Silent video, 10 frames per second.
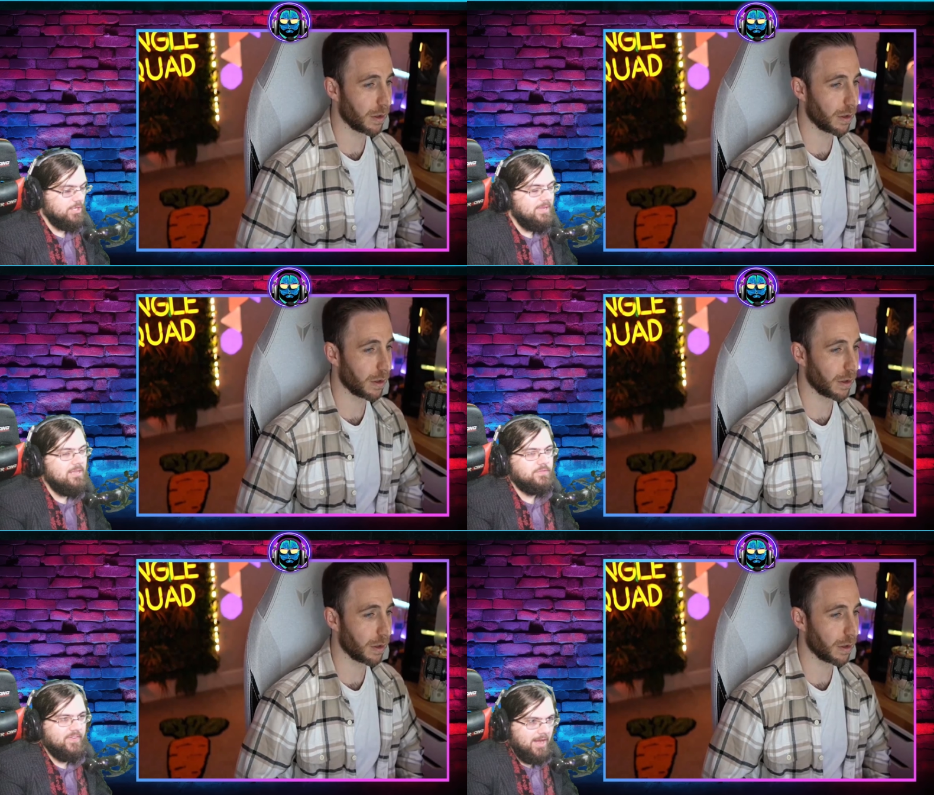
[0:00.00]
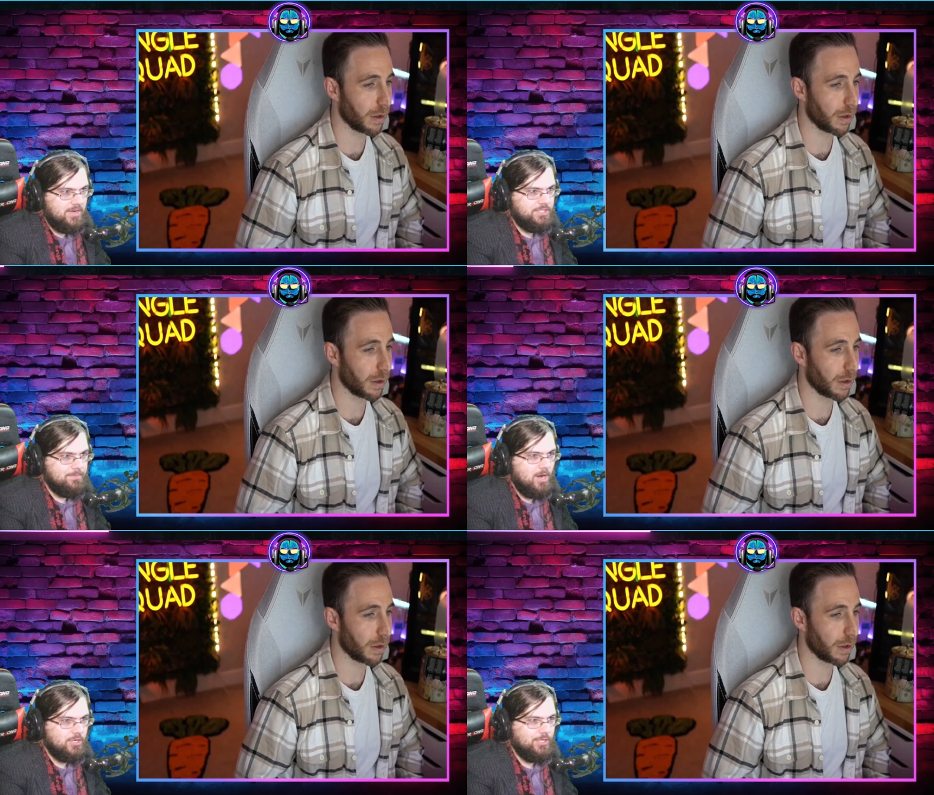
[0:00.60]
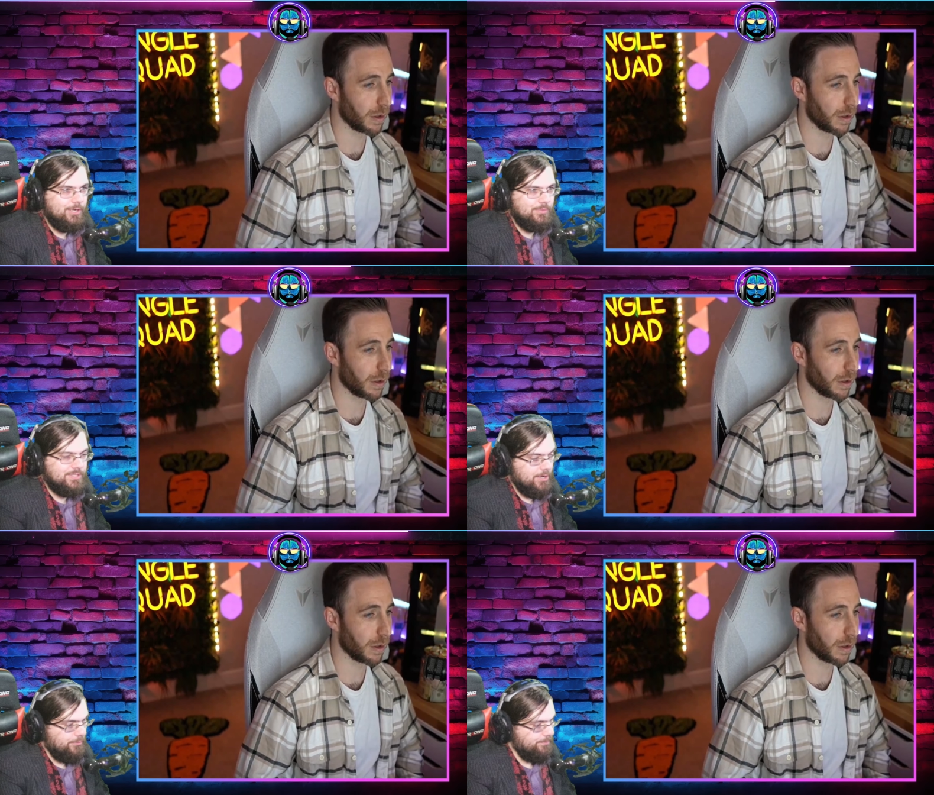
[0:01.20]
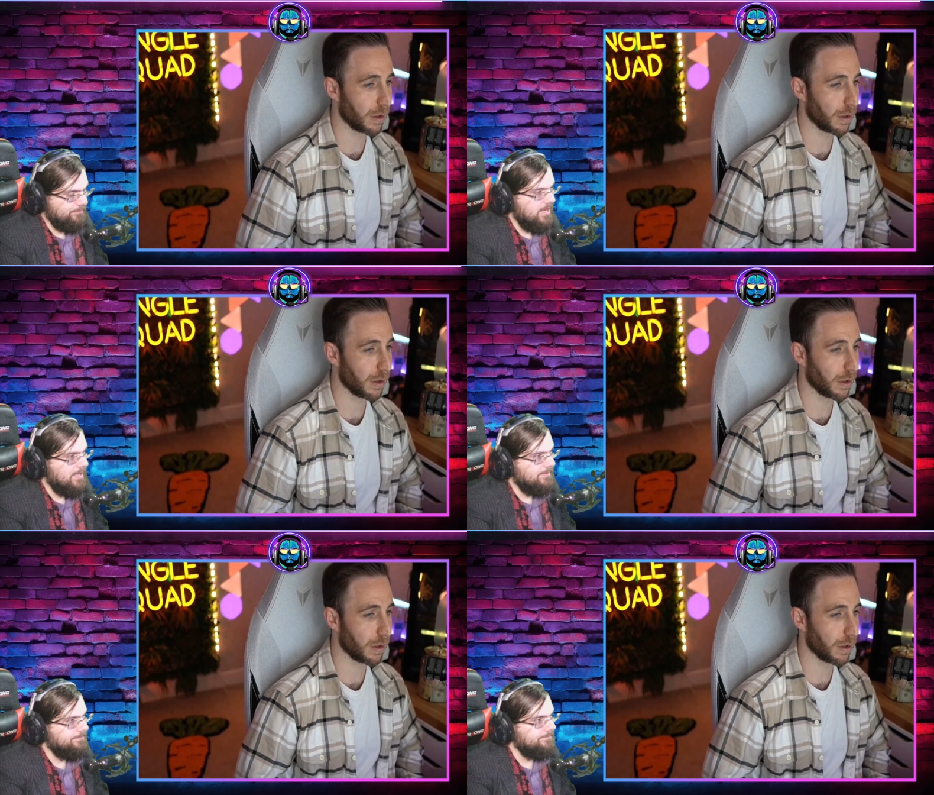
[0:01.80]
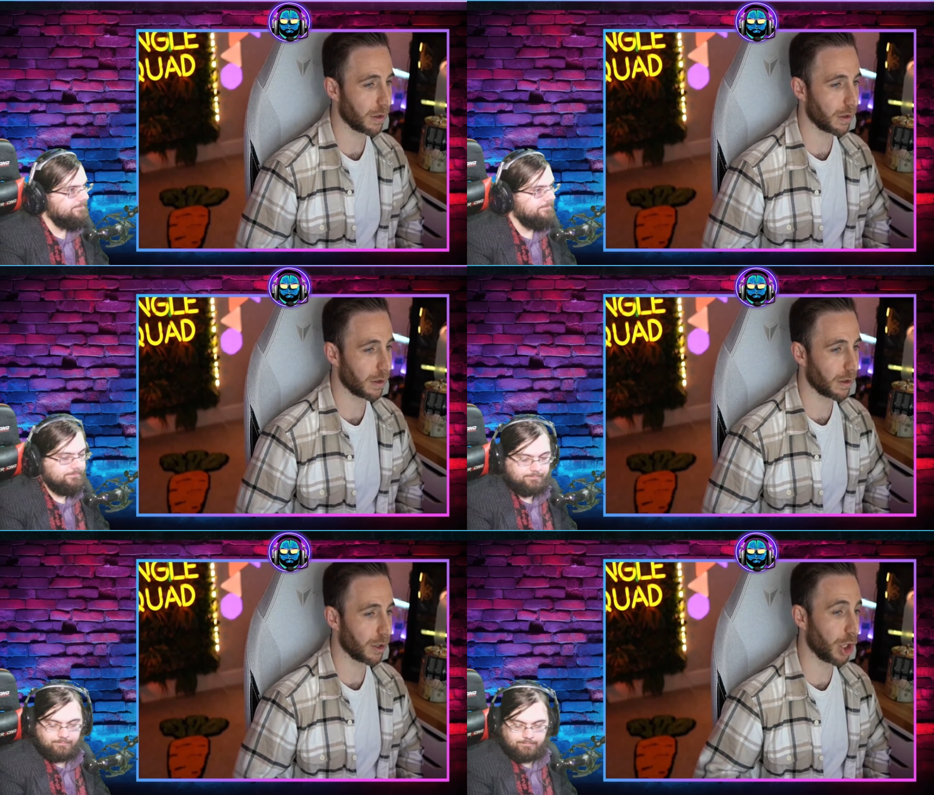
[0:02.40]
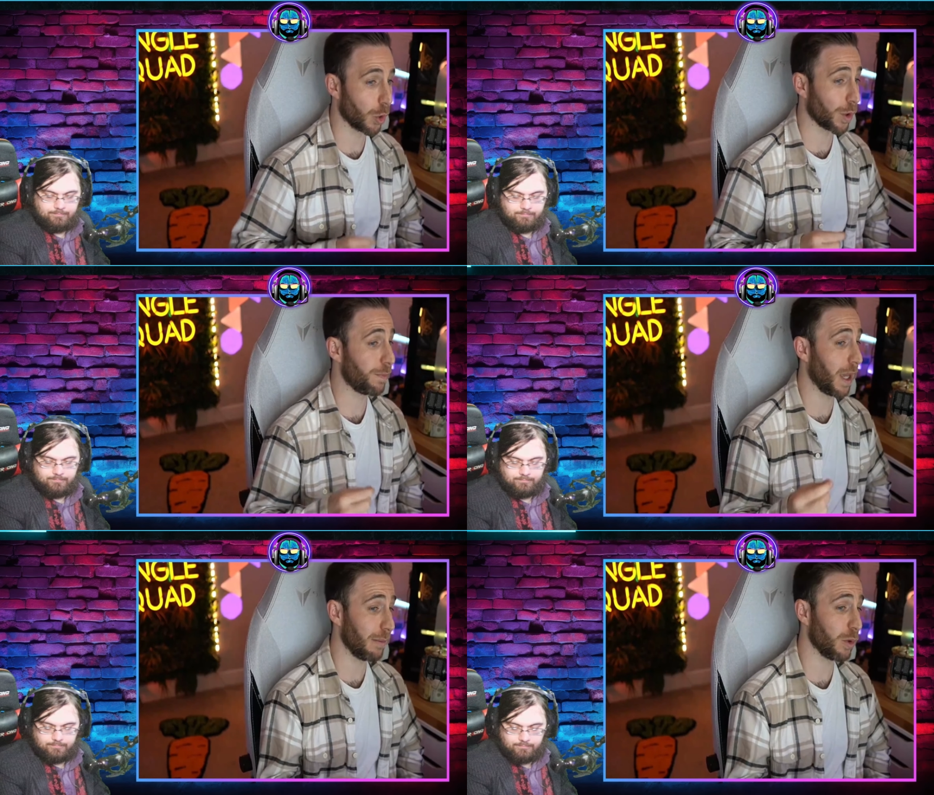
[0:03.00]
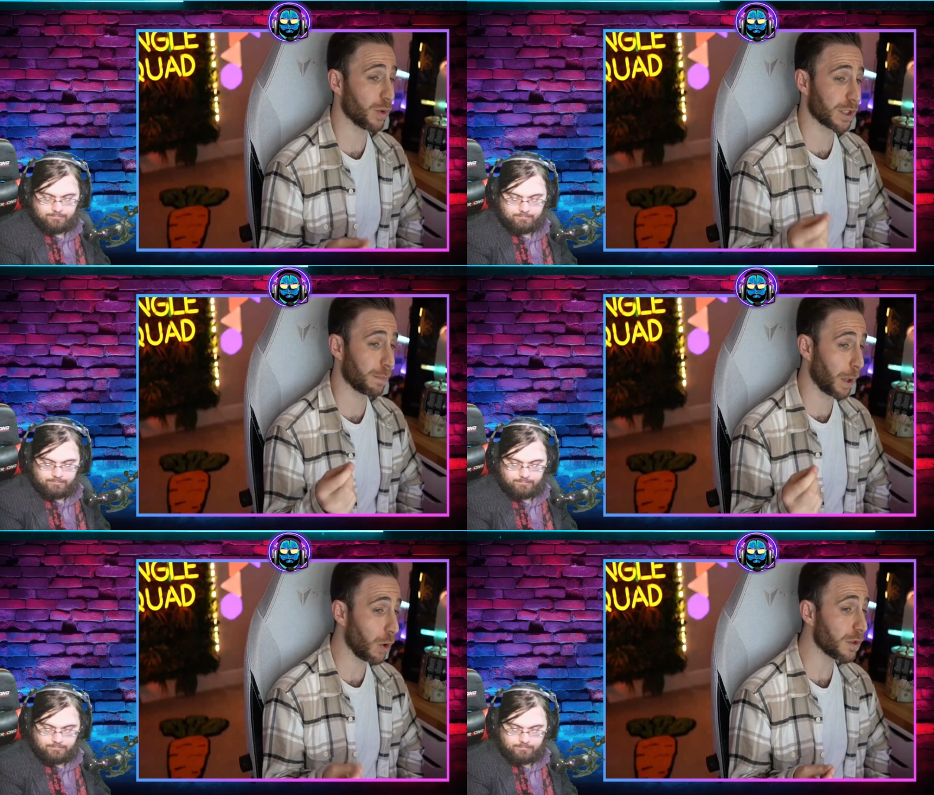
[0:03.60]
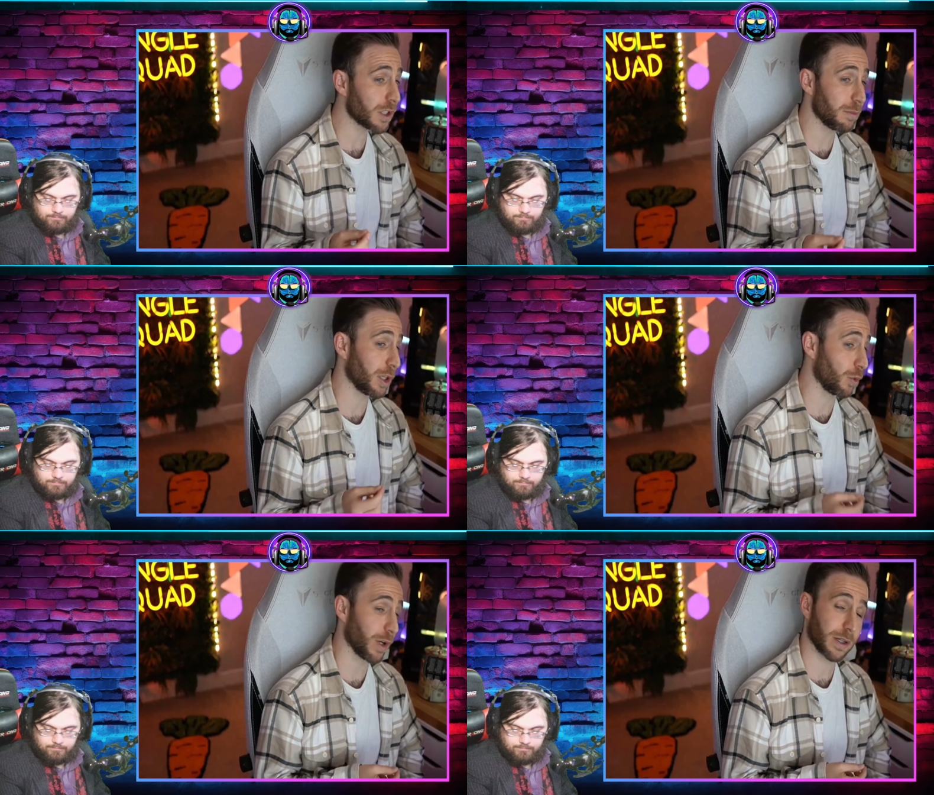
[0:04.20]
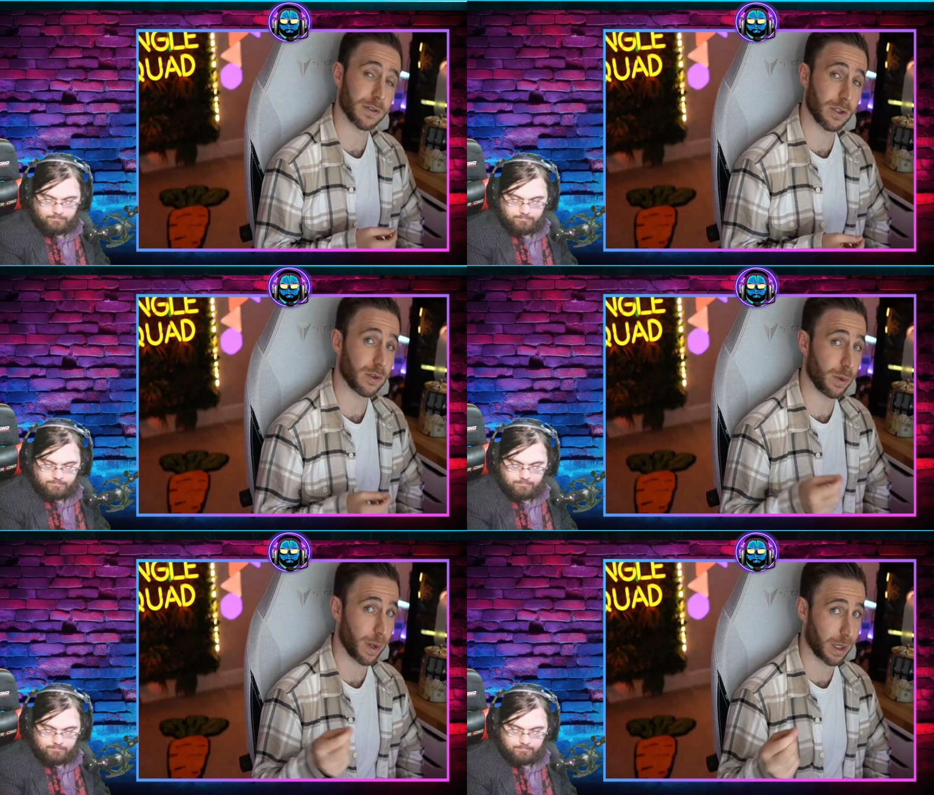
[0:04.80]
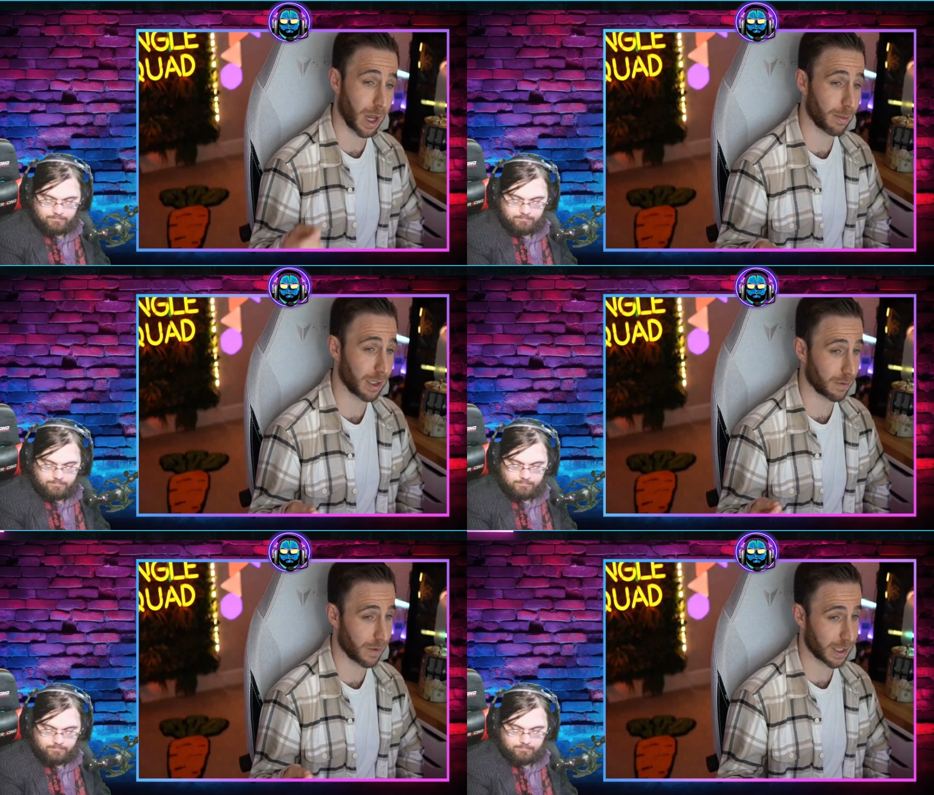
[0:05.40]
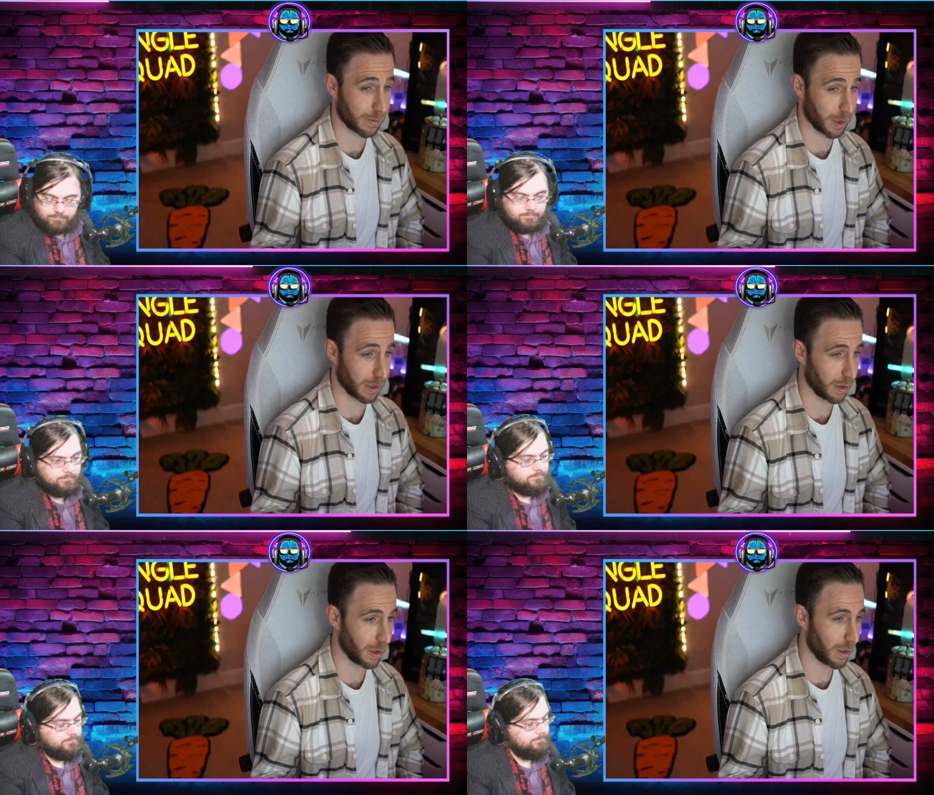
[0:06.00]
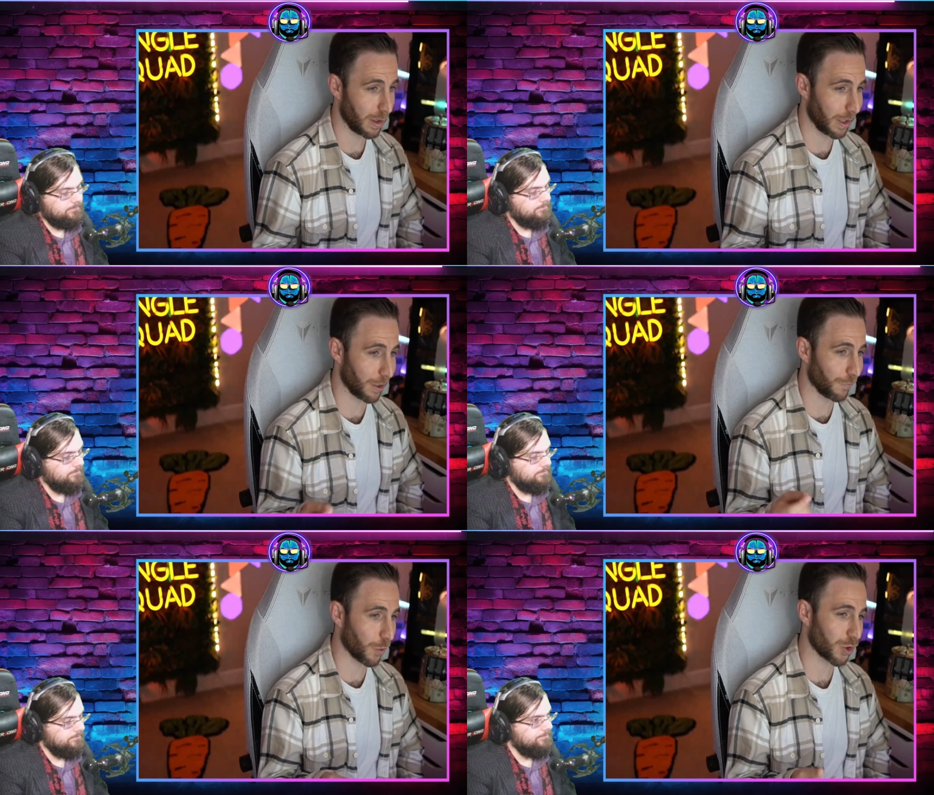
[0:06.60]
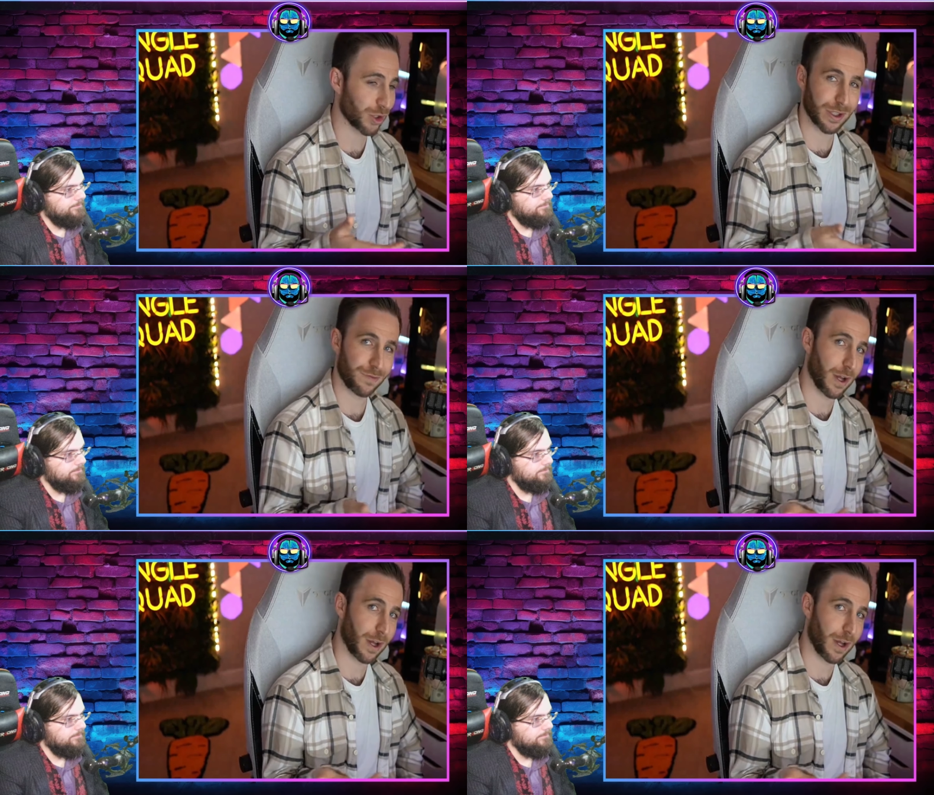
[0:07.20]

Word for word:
Speaker 1: So he was very smart to do so.
Speaker 2: Though repayment was supposed to be quick due to an incoming investment, it unfortunately